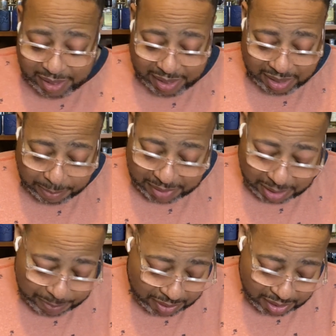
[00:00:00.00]
to end up
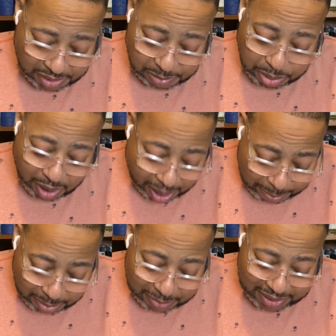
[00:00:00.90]
keeping this?
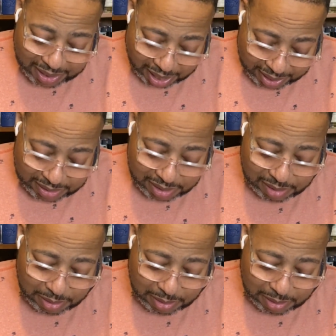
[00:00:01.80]
Probably not.